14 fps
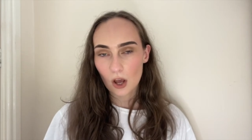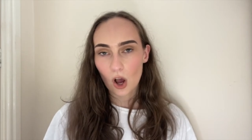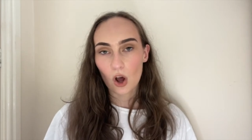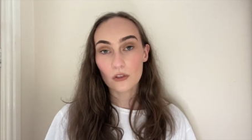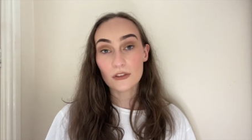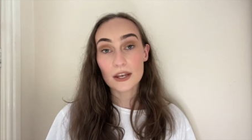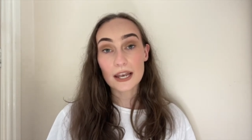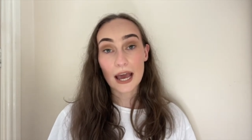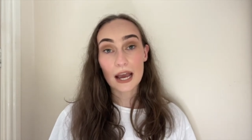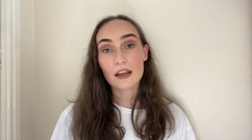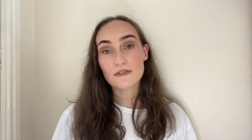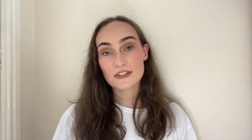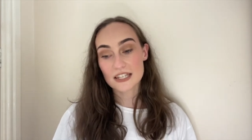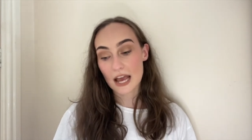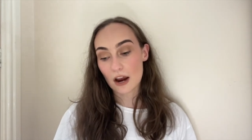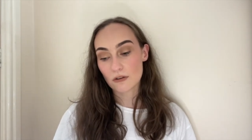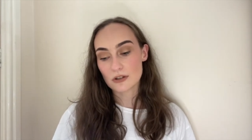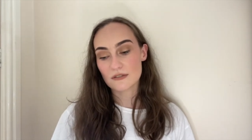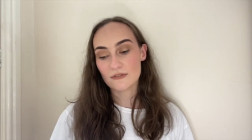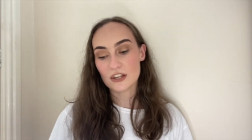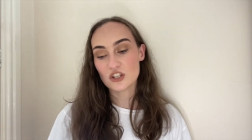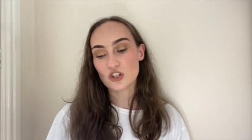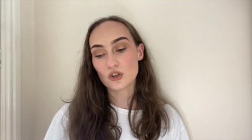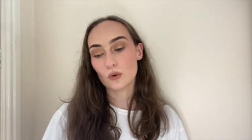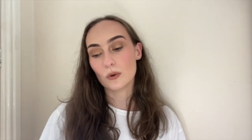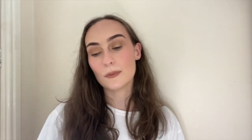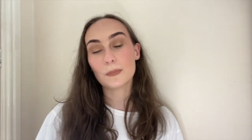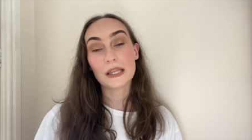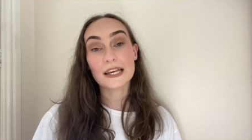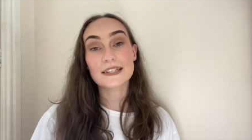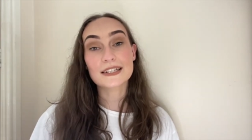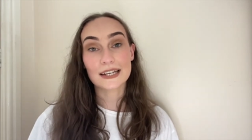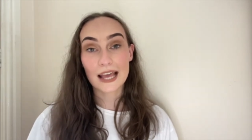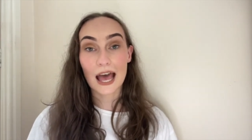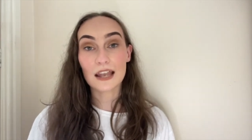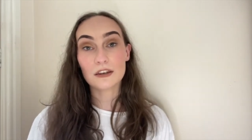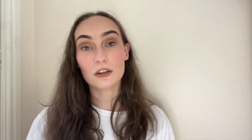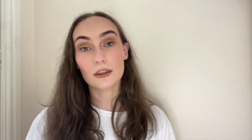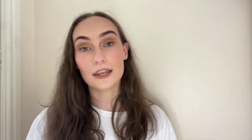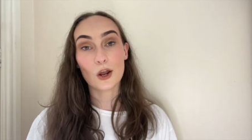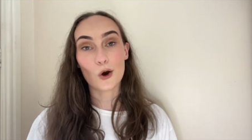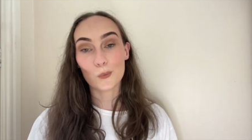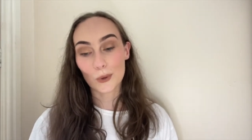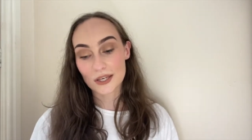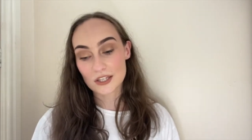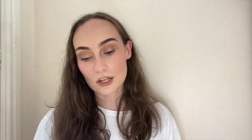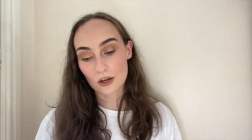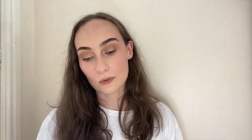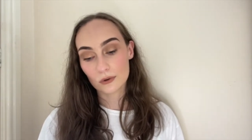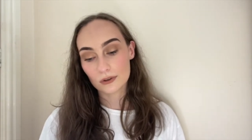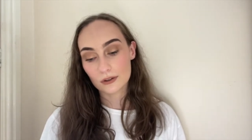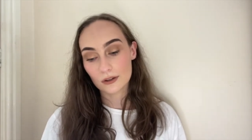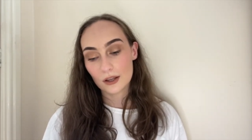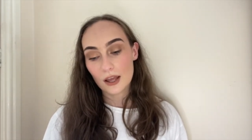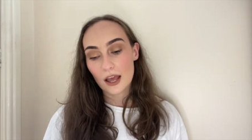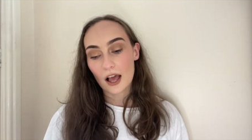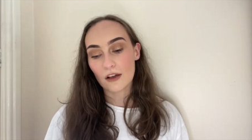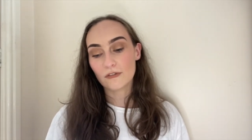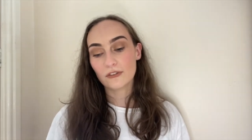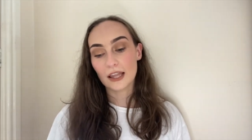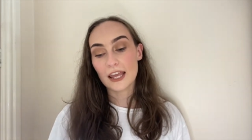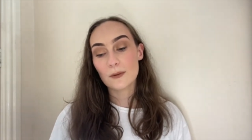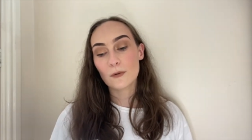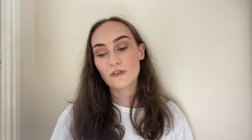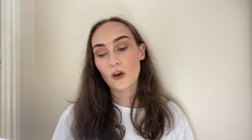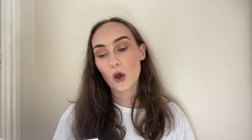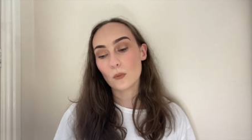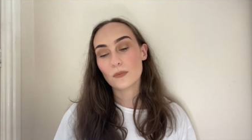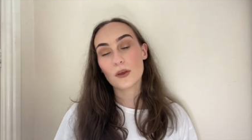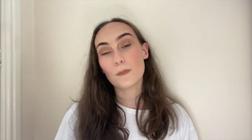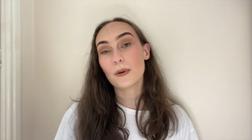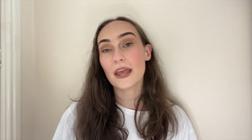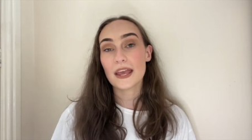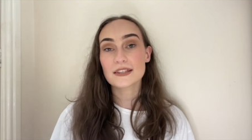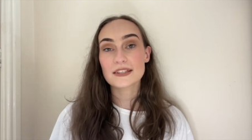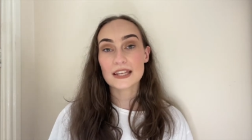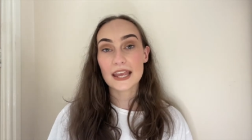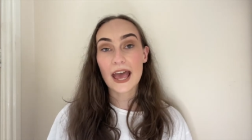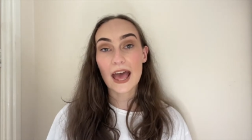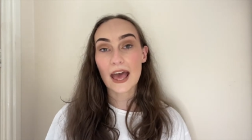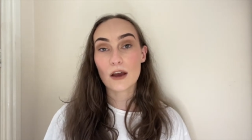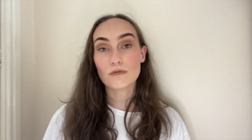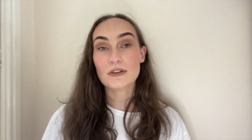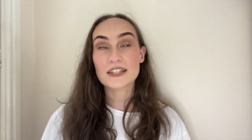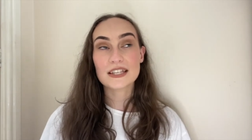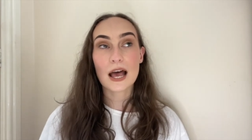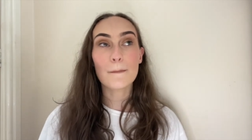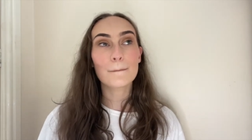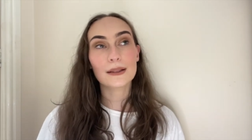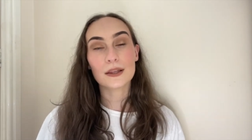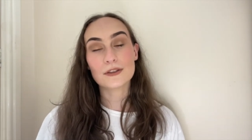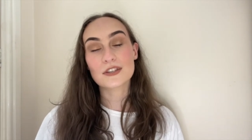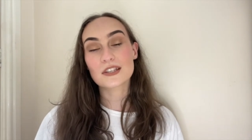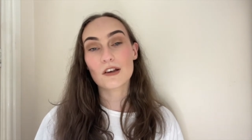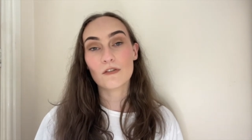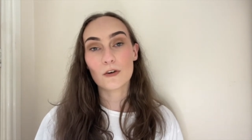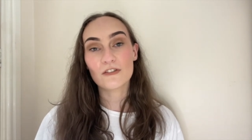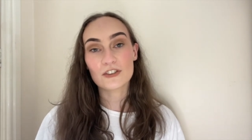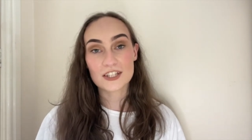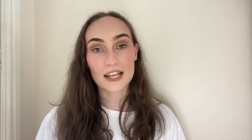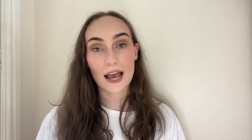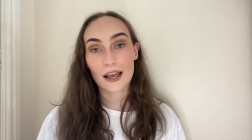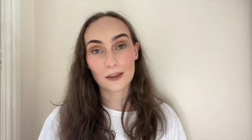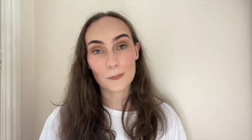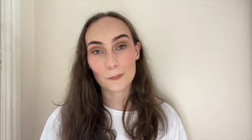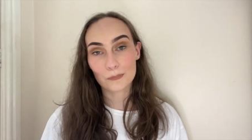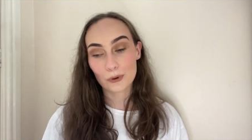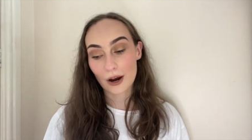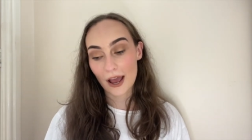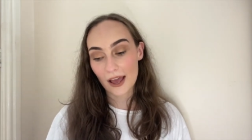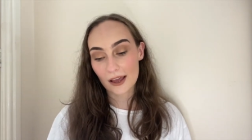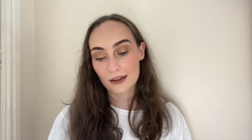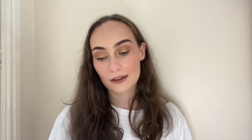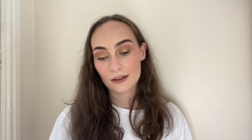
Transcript: On the night of Sarah's vigil, we placed a candle in our window, a flame of hope that pierced the air, resemblance of a silent prayer.